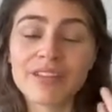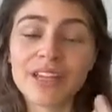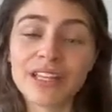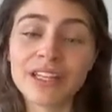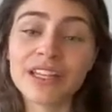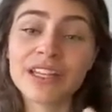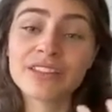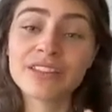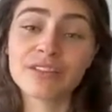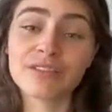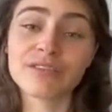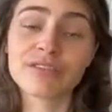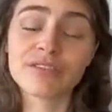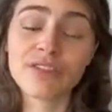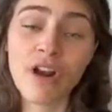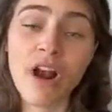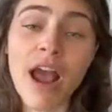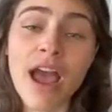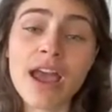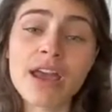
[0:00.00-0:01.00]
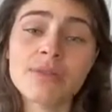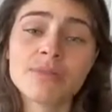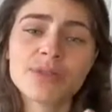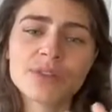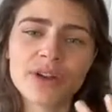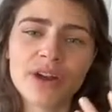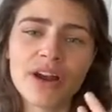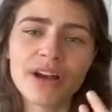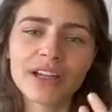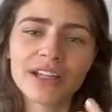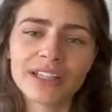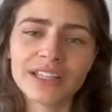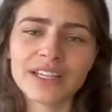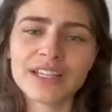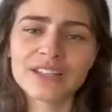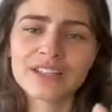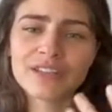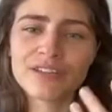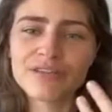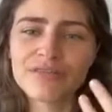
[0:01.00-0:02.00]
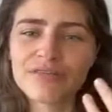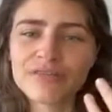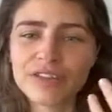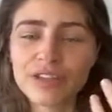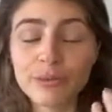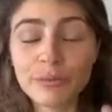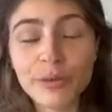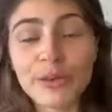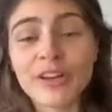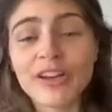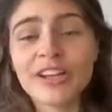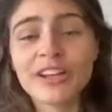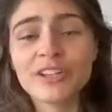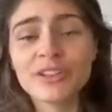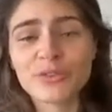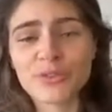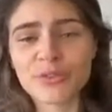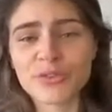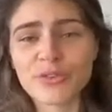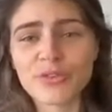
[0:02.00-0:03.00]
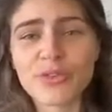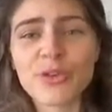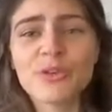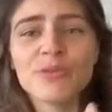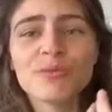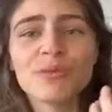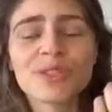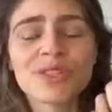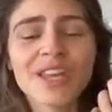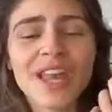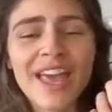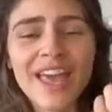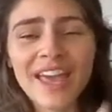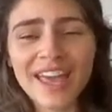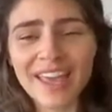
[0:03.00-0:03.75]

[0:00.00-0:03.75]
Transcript: collective tribes or our collective communities or groups